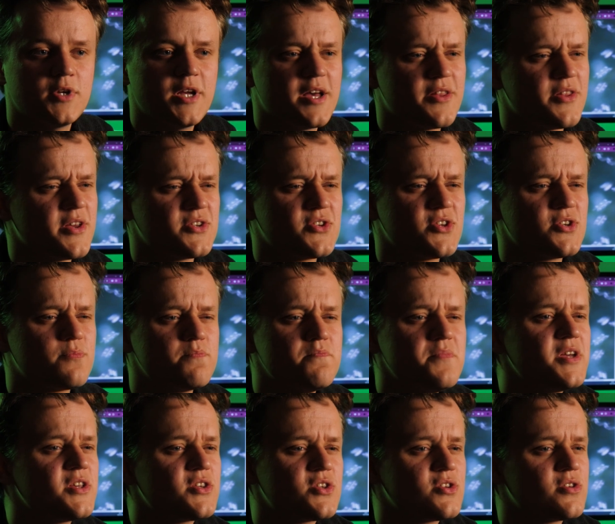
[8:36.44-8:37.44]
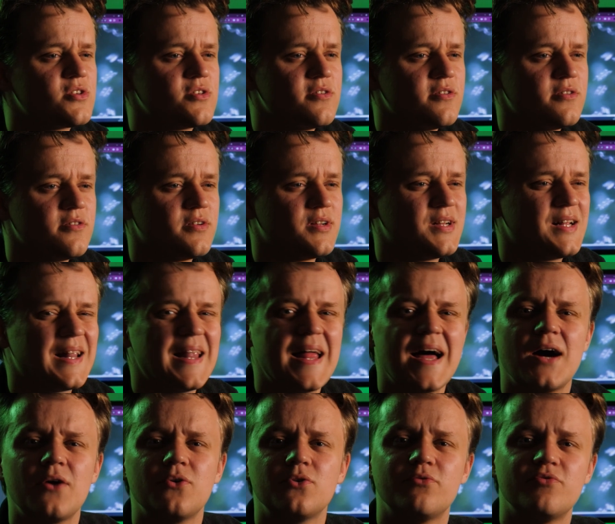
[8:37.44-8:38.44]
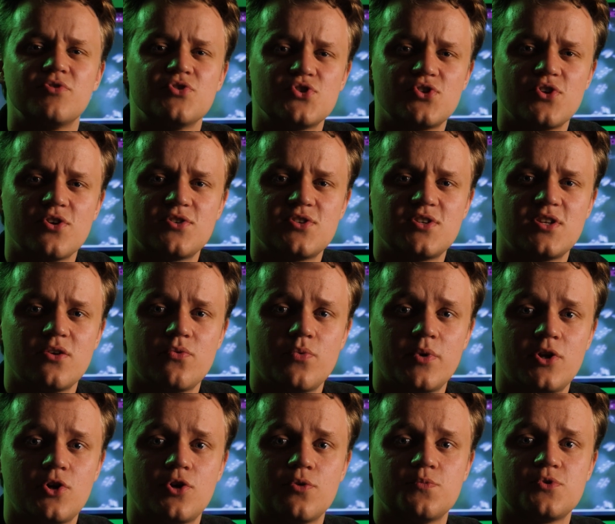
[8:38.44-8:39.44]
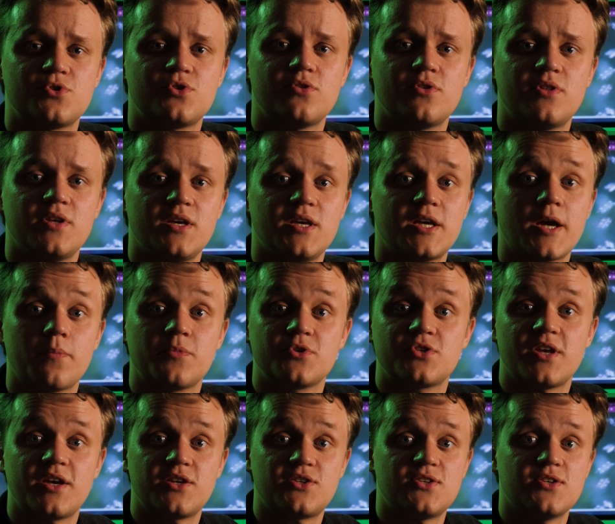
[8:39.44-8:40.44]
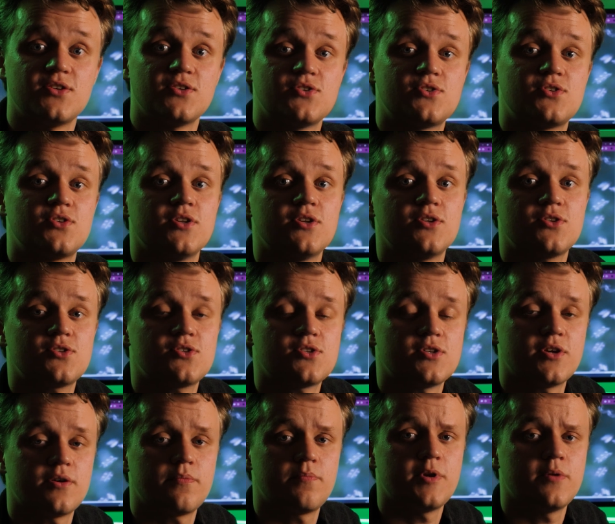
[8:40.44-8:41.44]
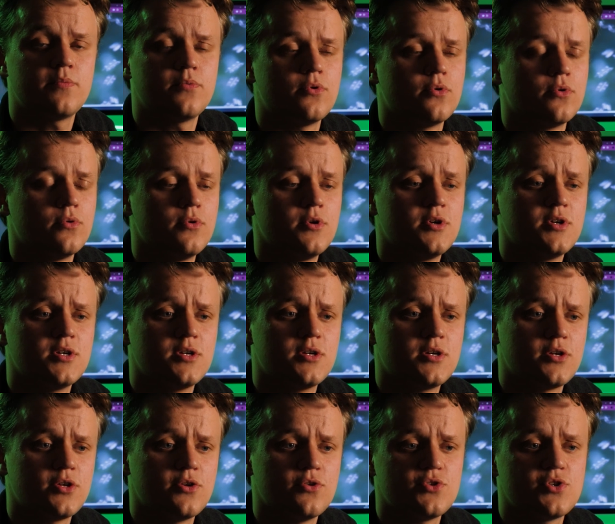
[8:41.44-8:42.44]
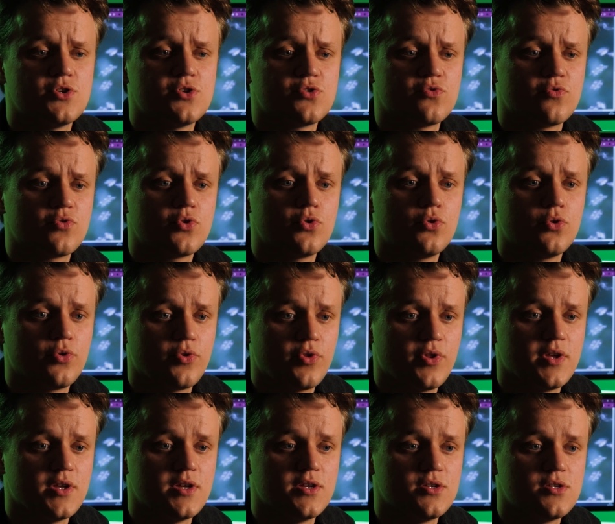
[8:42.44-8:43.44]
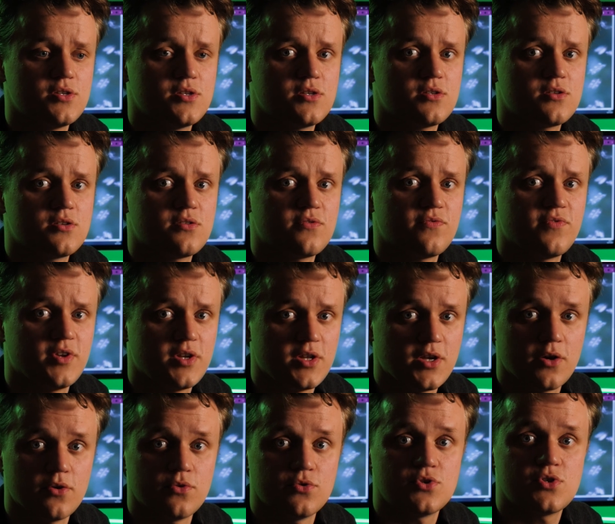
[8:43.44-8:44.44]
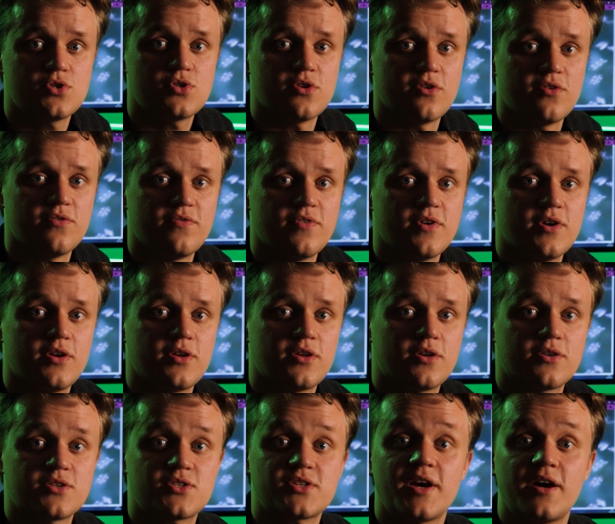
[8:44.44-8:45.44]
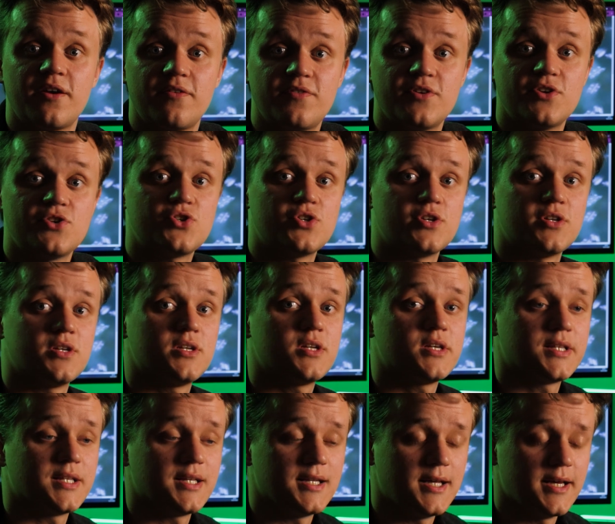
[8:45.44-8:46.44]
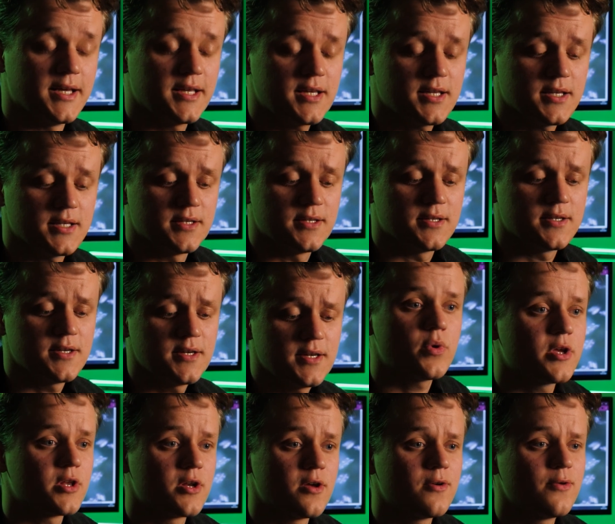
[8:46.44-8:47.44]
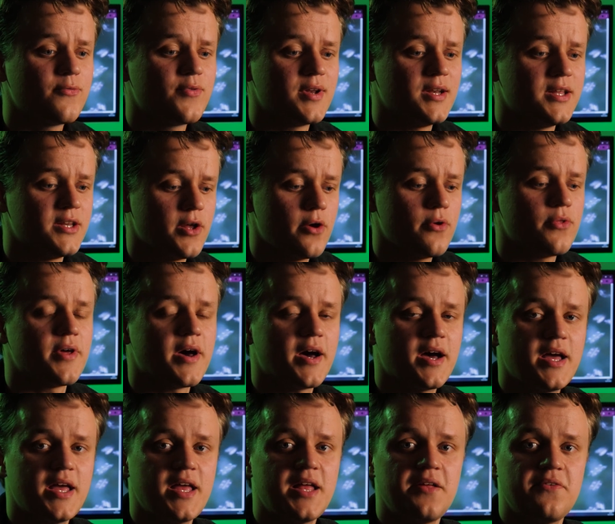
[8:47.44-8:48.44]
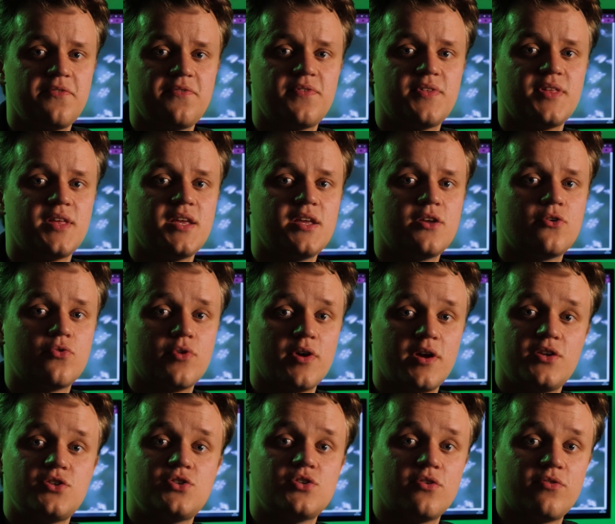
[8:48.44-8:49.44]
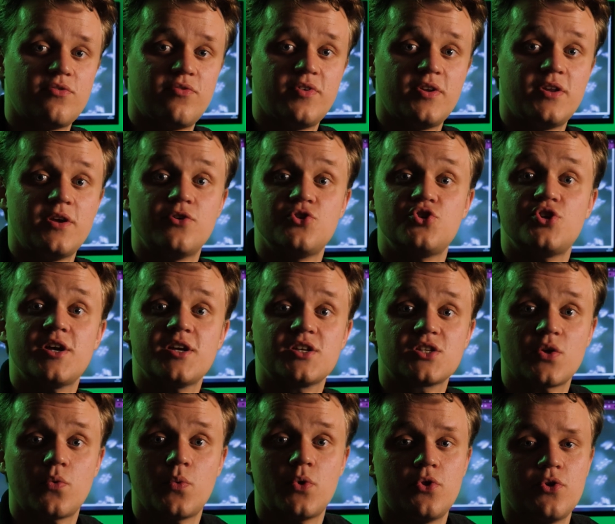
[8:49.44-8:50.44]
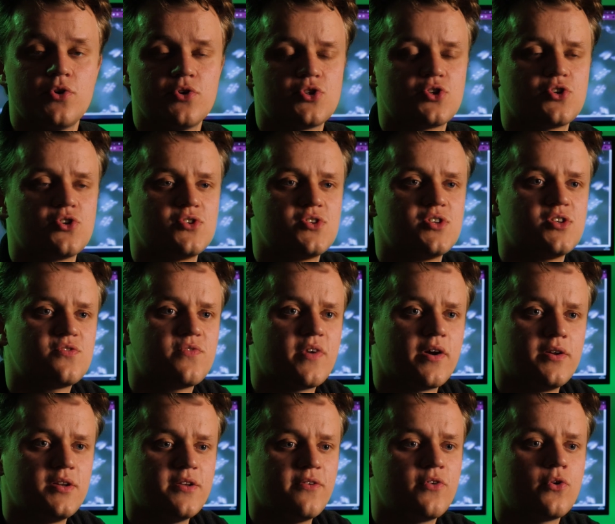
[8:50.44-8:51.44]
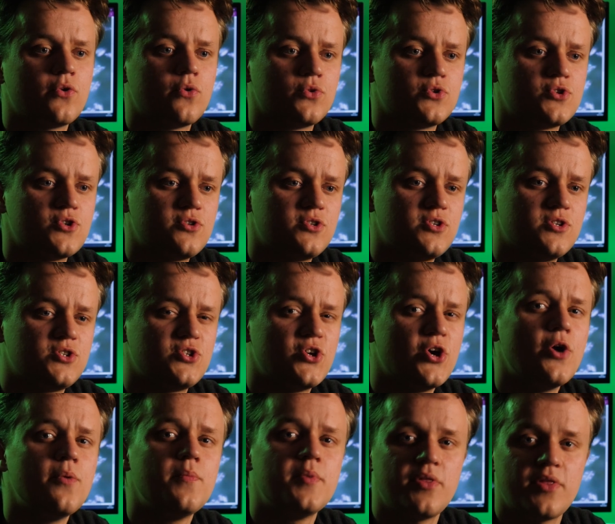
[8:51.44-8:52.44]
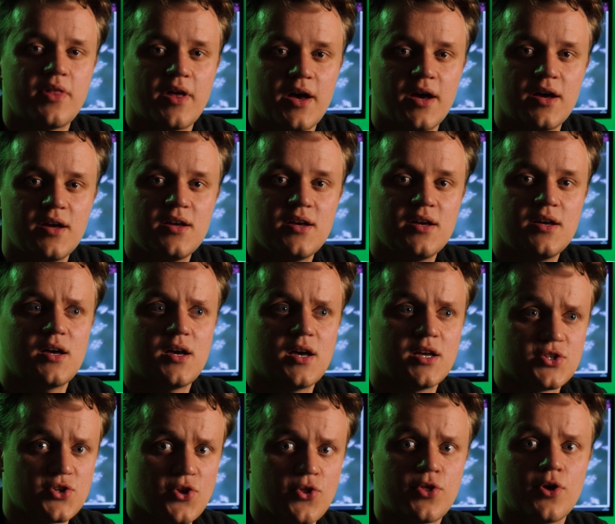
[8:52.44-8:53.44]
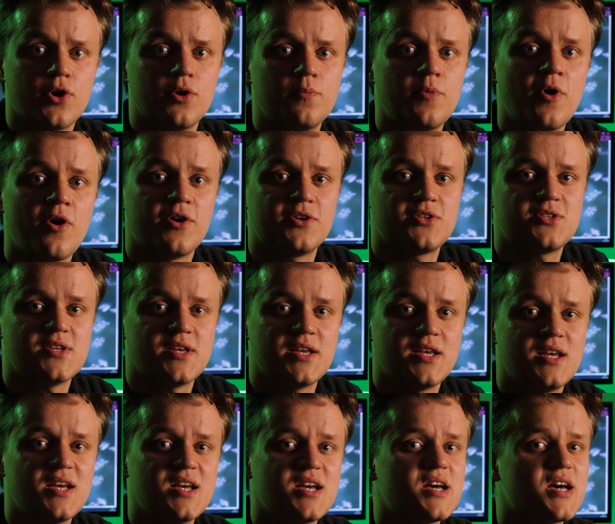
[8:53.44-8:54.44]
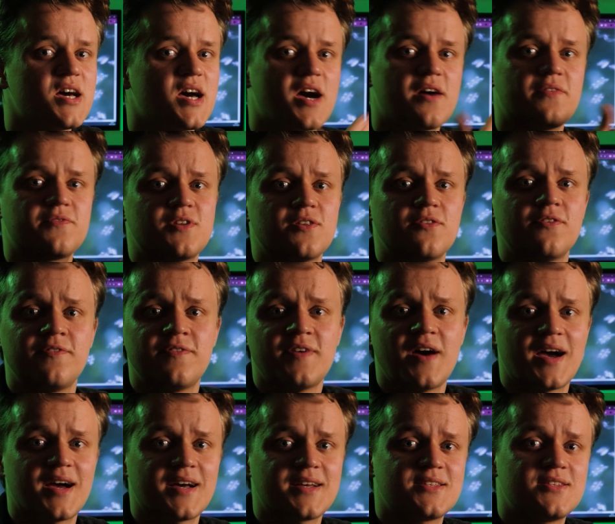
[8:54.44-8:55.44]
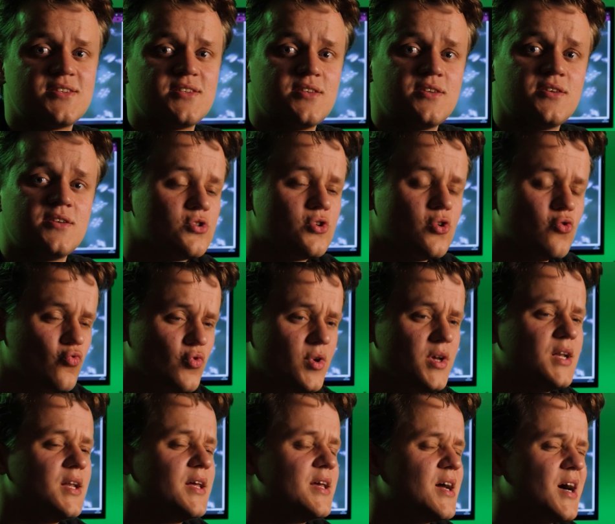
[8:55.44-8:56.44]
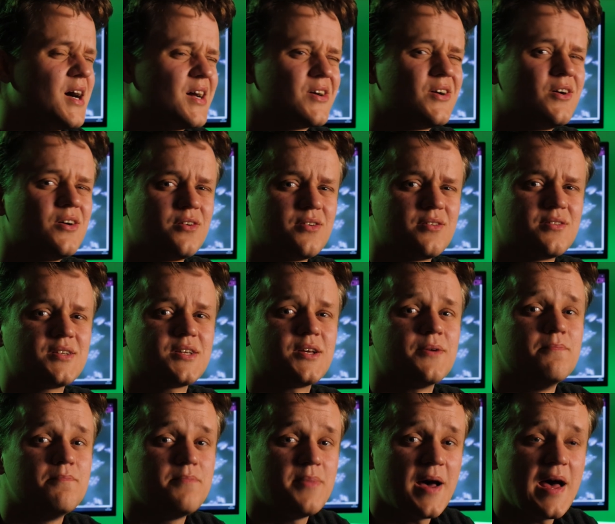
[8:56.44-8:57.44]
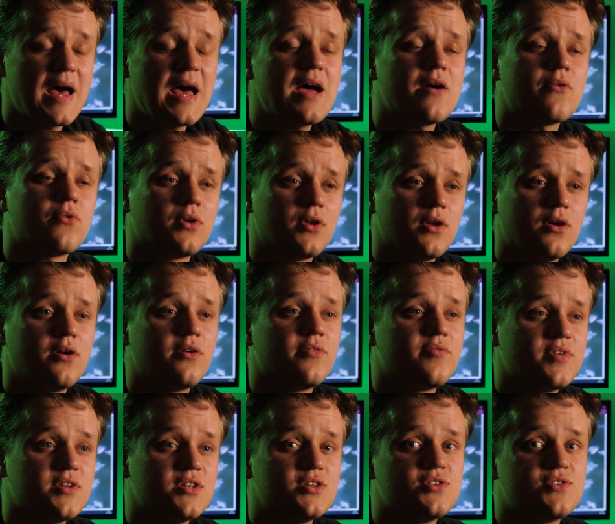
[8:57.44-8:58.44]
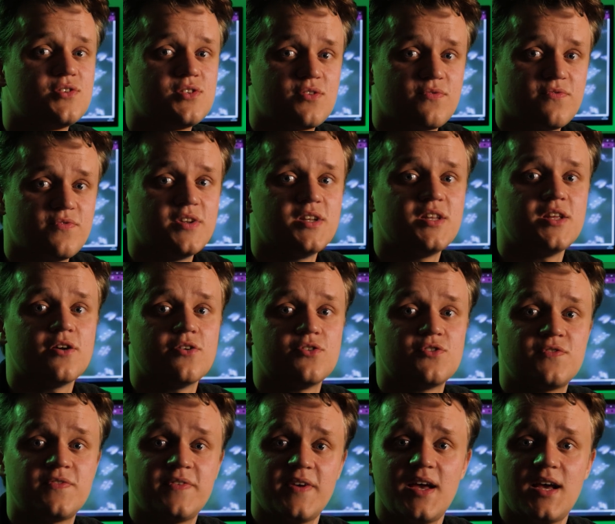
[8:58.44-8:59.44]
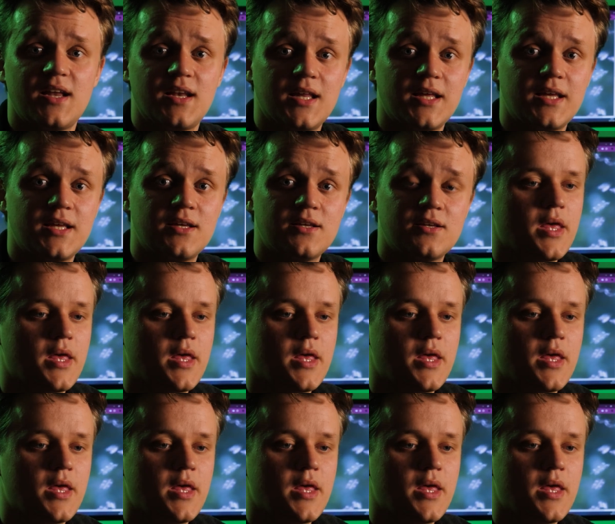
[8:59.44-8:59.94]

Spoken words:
But yeah, there's this mist, cloud of uncertainty when it comes to the camera settings that people are using to record these videos of skyfish and the like. And we can only really know that if the creator of the video shares that with us, because it's very difficult to determine that as a third party after the fact. So really, I can't compare a lot of these videos fairly.